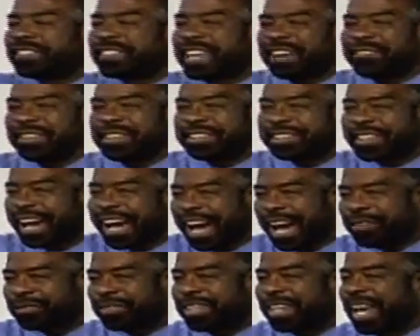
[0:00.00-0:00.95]
7
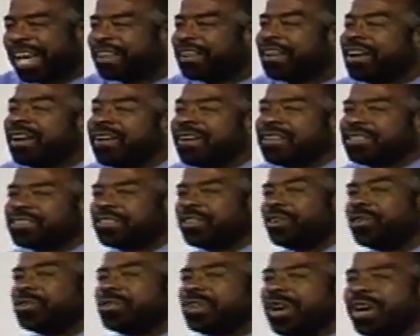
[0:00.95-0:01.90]
times and had
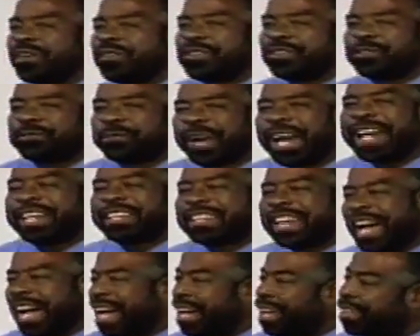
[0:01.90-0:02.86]
2 nervous
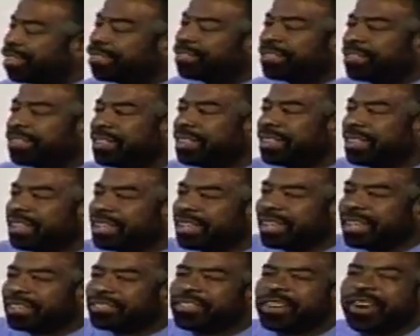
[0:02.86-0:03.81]
breakdowns.
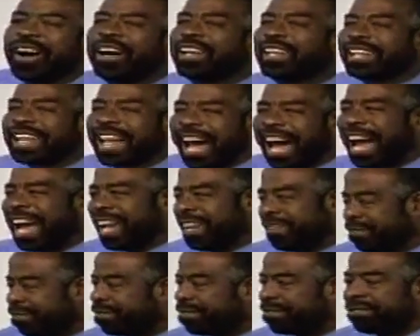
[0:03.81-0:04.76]
It's called
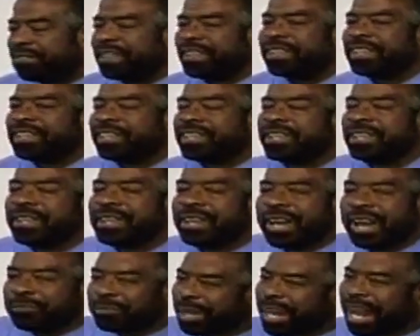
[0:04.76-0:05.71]
life.
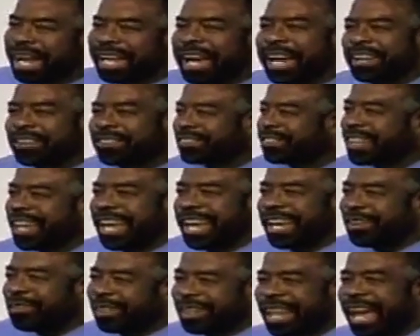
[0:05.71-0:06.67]
But I got a
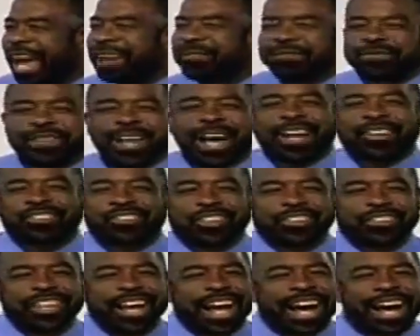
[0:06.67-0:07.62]
saying, when life knocks
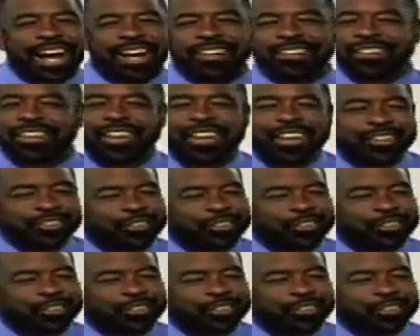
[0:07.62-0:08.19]
you down,